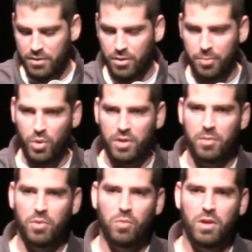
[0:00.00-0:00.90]
So point
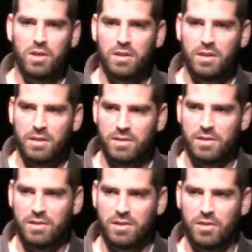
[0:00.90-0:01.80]
number 1 is
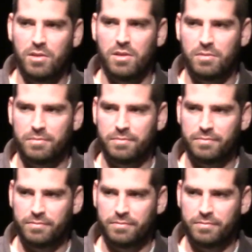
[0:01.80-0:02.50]
sincerity.